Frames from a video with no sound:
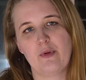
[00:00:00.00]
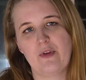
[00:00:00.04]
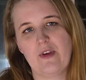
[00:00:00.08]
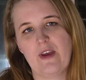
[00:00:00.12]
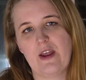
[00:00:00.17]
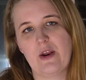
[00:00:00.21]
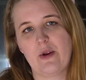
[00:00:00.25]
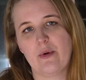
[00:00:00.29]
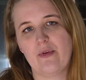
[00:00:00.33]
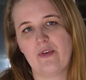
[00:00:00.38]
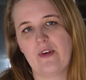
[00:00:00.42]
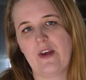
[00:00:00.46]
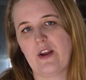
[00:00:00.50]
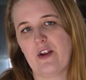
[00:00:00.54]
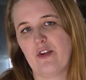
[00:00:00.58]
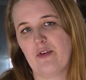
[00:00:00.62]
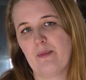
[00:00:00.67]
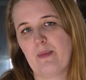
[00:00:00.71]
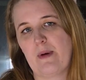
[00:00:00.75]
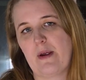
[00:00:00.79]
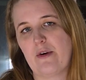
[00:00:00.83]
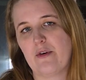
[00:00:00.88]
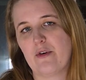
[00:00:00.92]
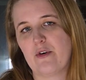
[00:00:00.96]
potatoes, and
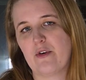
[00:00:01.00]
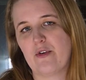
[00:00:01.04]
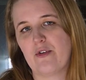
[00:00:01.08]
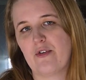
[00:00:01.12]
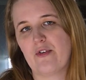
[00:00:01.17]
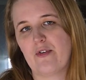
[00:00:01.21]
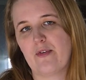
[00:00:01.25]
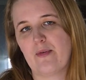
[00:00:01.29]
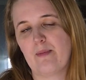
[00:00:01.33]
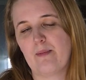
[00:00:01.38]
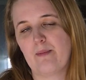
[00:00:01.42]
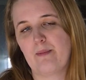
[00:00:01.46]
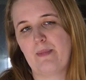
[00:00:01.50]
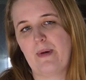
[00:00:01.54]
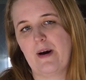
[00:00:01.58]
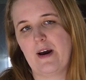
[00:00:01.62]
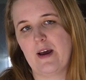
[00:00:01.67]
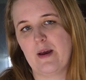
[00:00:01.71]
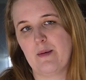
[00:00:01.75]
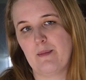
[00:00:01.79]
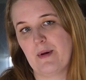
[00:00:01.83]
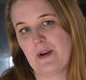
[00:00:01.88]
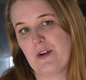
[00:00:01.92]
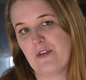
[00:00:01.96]
asparagus
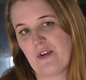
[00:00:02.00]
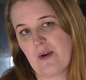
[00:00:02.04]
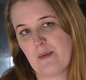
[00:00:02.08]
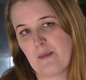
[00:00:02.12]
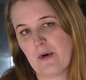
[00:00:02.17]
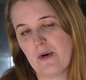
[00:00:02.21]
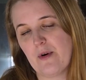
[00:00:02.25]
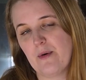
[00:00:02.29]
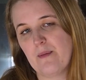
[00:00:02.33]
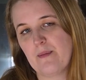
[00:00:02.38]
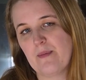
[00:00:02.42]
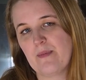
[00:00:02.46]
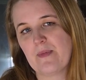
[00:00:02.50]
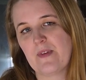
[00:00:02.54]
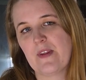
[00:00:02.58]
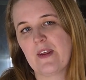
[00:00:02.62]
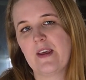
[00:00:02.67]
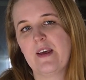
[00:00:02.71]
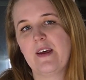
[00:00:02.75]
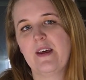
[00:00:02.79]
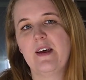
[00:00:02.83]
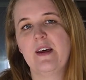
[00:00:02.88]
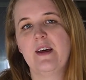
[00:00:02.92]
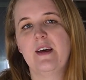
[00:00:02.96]
by midsummer.
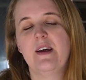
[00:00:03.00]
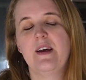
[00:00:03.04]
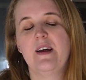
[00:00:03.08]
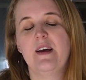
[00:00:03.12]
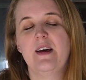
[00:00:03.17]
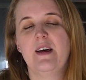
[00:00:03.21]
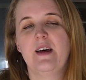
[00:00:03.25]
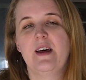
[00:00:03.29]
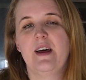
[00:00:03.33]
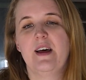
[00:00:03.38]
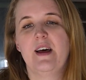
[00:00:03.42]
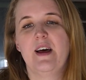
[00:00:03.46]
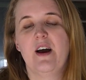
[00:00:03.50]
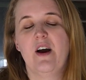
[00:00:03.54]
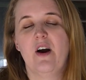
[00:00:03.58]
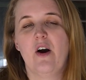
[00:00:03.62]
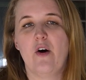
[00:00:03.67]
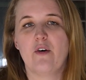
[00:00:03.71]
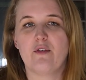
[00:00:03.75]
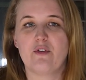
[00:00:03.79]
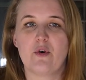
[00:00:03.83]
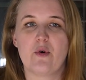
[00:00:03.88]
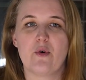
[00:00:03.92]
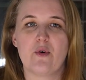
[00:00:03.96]

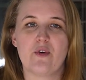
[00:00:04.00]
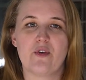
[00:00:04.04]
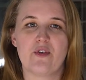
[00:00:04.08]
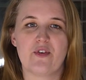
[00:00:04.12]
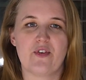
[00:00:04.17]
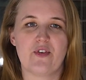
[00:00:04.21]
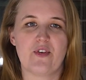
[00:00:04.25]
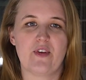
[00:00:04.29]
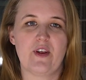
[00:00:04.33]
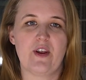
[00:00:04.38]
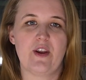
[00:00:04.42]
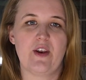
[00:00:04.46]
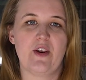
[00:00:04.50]
Of course,